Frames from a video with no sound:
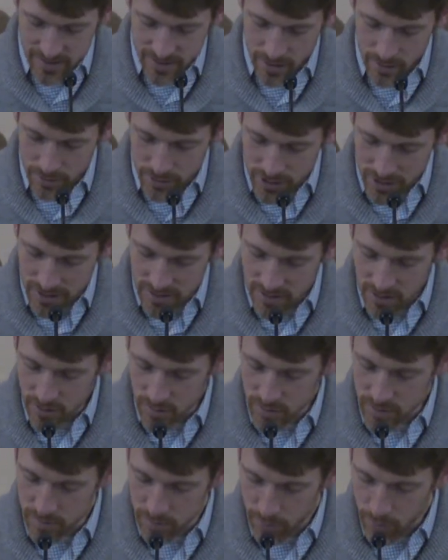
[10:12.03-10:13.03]
Now Jesus
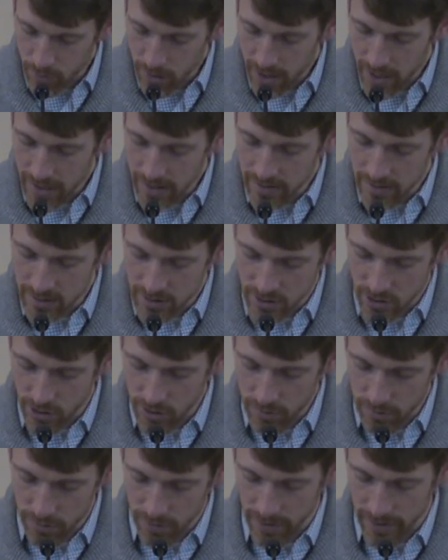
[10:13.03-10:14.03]
was praying in a
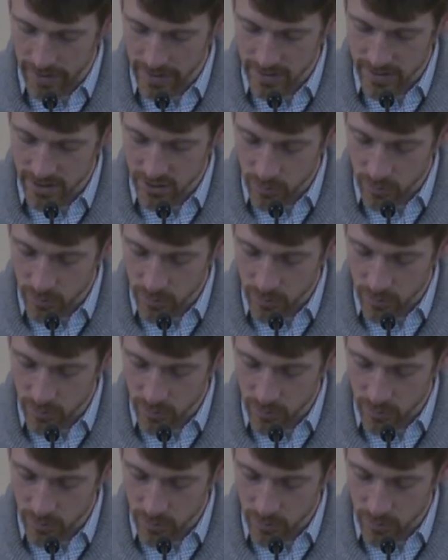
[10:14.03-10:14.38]
certain place,